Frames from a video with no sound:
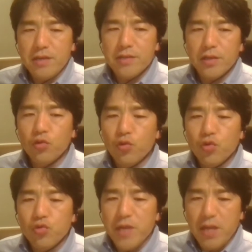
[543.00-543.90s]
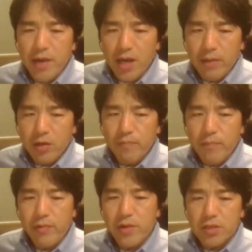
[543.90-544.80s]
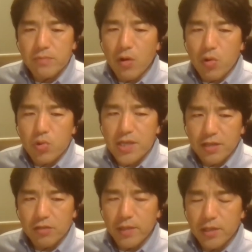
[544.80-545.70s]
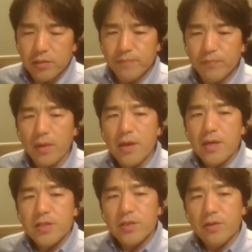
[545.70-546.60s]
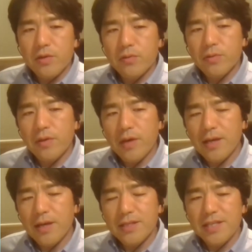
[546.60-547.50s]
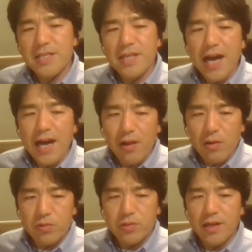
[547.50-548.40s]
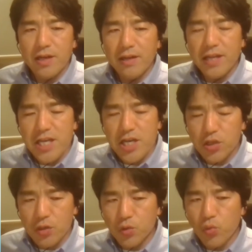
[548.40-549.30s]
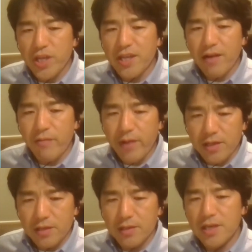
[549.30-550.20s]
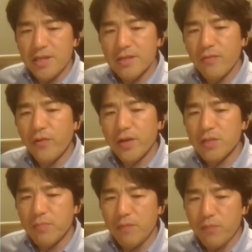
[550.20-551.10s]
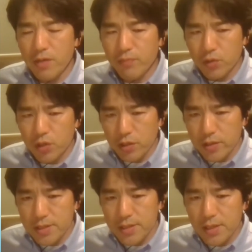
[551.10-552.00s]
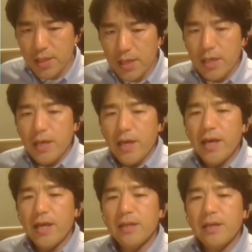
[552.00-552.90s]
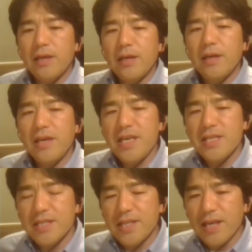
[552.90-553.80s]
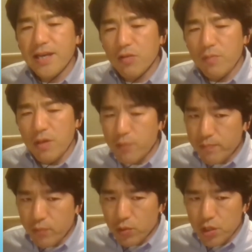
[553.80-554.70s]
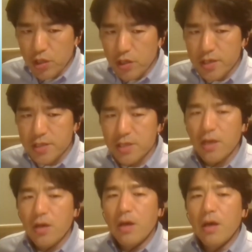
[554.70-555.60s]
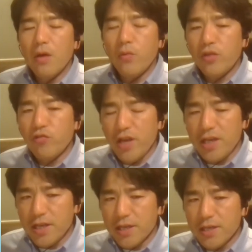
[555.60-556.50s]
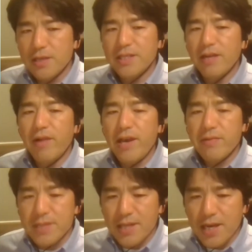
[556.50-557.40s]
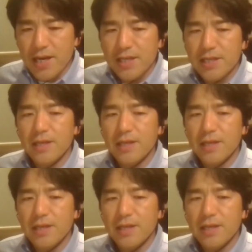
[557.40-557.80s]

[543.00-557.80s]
the 2 millimeter balloon, very small size balloon. So these allows lesions we directed in the first BPA procedures. And in the second BPA procedures, we treated the left side